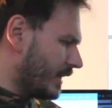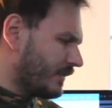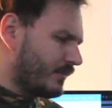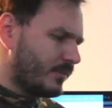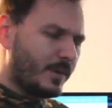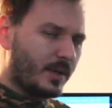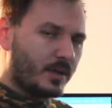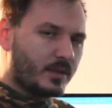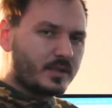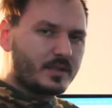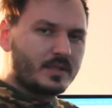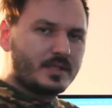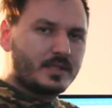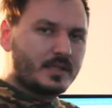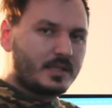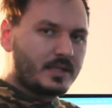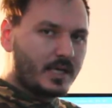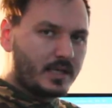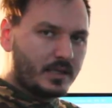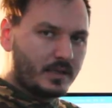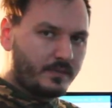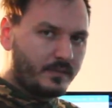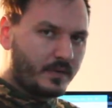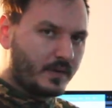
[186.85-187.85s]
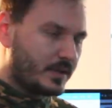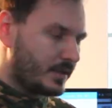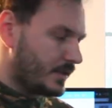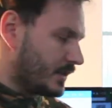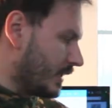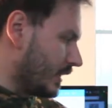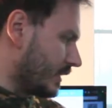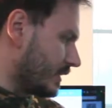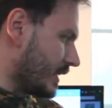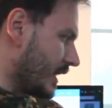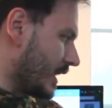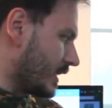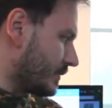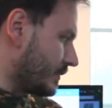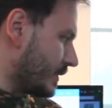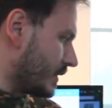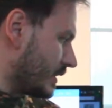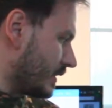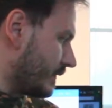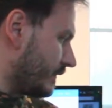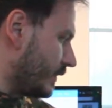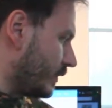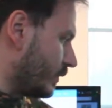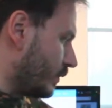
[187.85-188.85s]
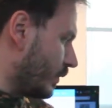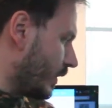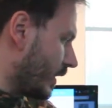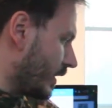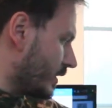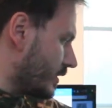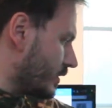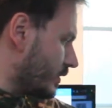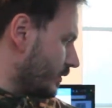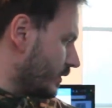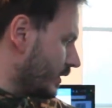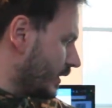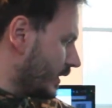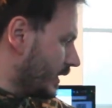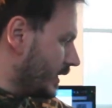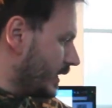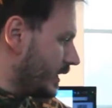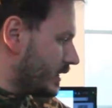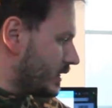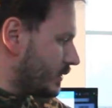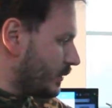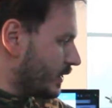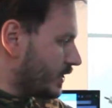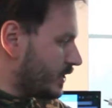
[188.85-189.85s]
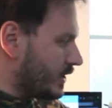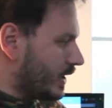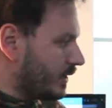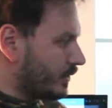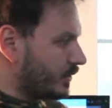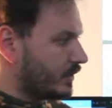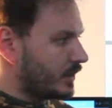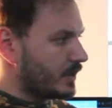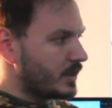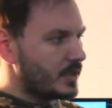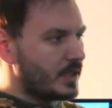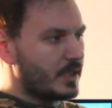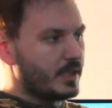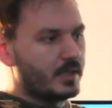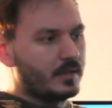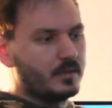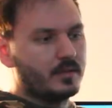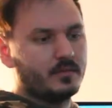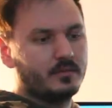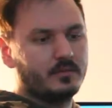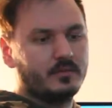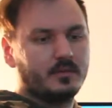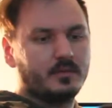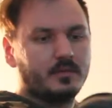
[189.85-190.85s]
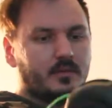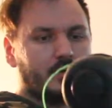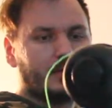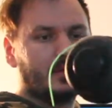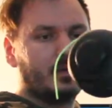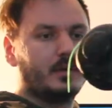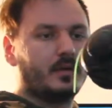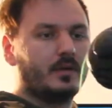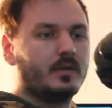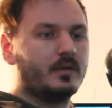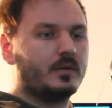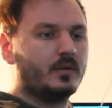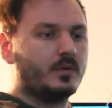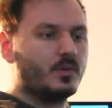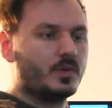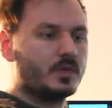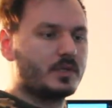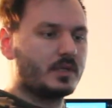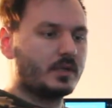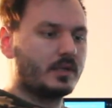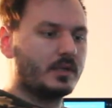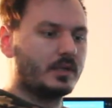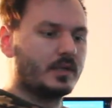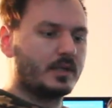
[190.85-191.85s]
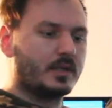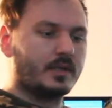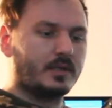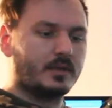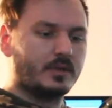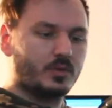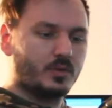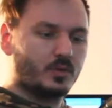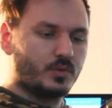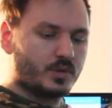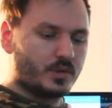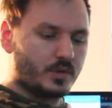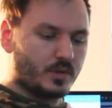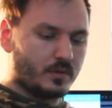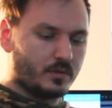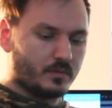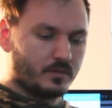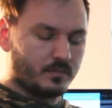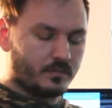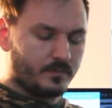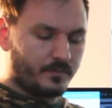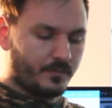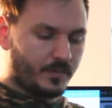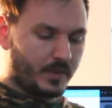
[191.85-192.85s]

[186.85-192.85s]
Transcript: have about 10 different attachments. If you wanted to switch out this head, you easily can do so.